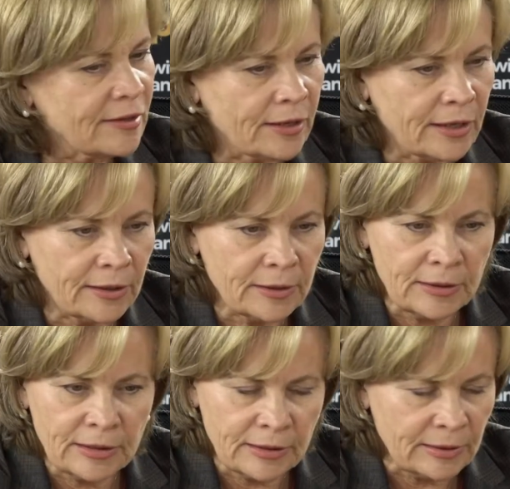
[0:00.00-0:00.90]

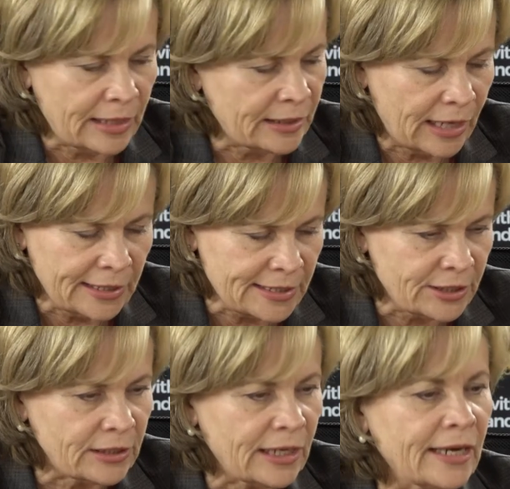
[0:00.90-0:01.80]

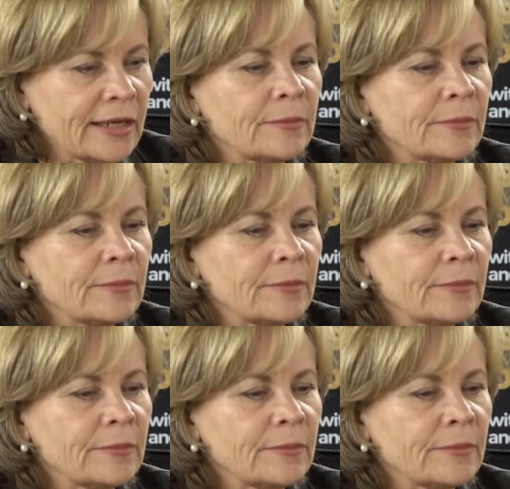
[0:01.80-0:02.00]
I